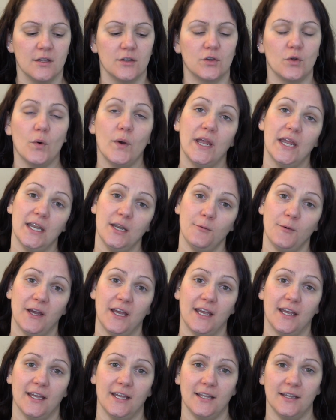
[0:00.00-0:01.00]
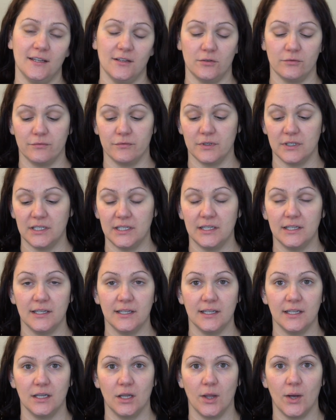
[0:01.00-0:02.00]
So anyway, this
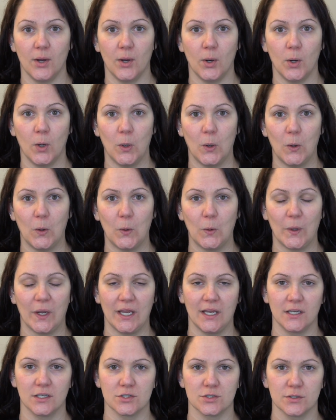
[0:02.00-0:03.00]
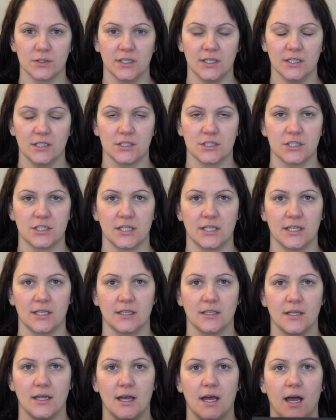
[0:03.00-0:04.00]
really long
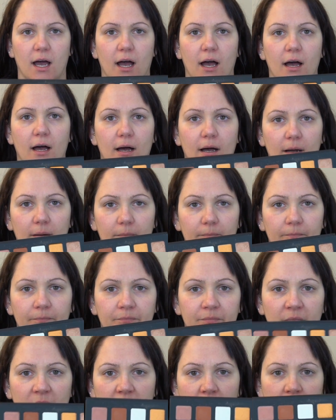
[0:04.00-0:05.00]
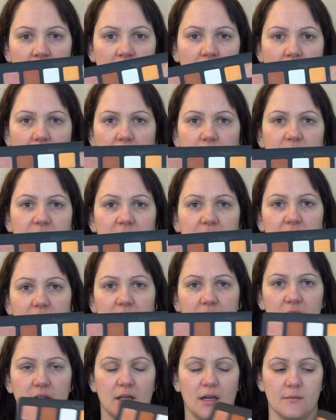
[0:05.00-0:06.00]
introduction, um, I'm
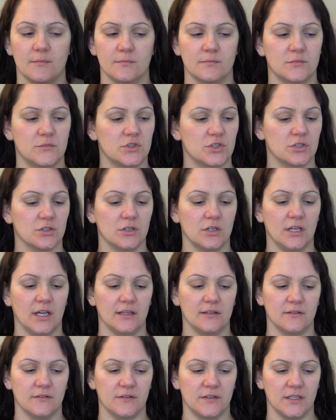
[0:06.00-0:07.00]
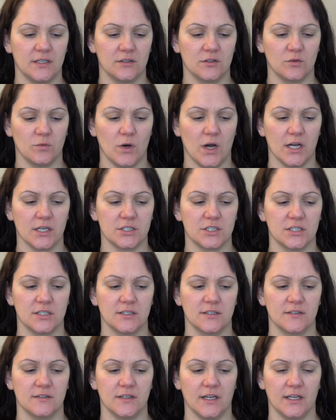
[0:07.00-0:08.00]
gonna, I'm sure you guys have seen
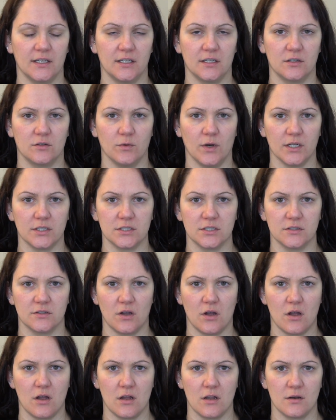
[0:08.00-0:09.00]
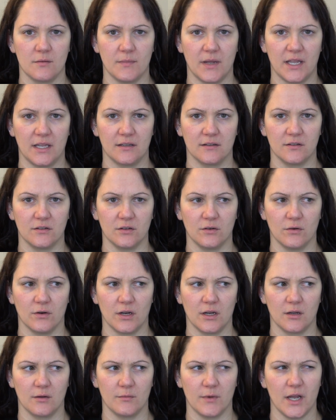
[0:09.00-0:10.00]
swatches. I did swatches on my
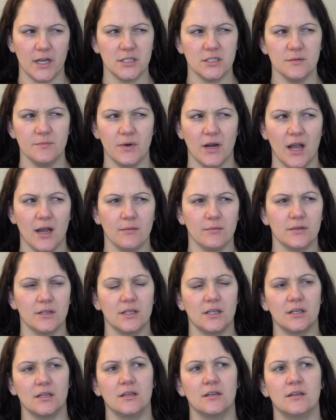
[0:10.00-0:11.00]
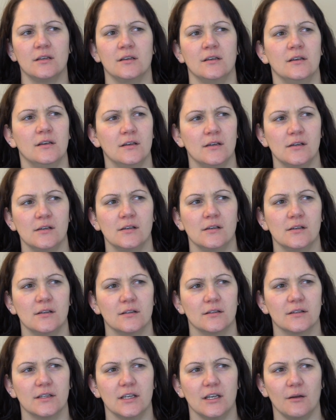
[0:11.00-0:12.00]
Instagram. I should probably
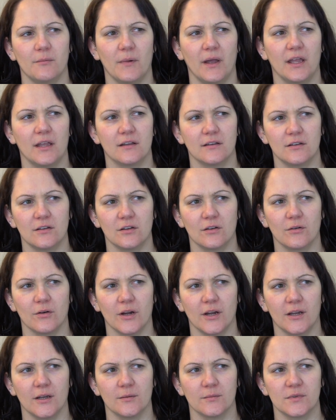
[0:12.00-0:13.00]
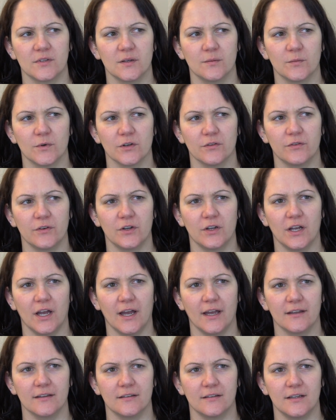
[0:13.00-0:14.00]
link my Instagram somewhere for you
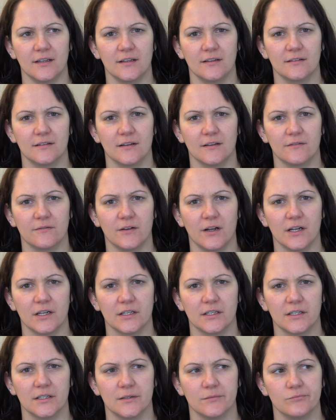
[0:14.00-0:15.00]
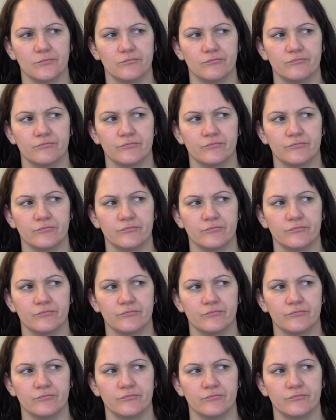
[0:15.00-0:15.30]
guys to easily find it.